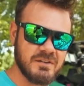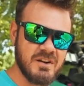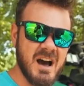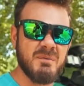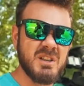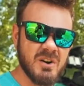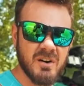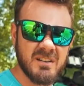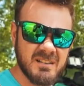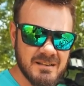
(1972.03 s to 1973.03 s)
So you know how when you
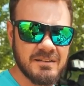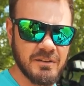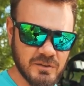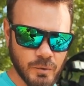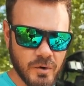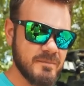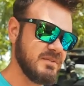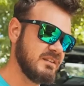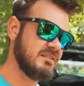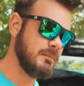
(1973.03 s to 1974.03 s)
go into the store,
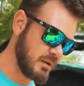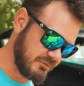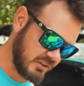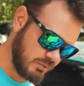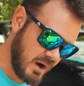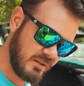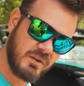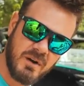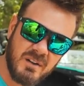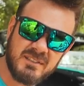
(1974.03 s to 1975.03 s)
put a fishing rod on the
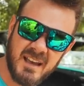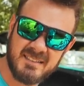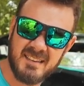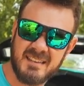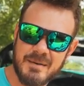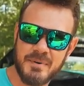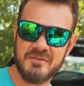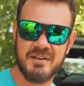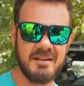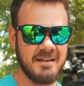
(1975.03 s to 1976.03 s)
ground, test the tip
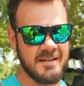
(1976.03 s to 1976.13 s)
of it.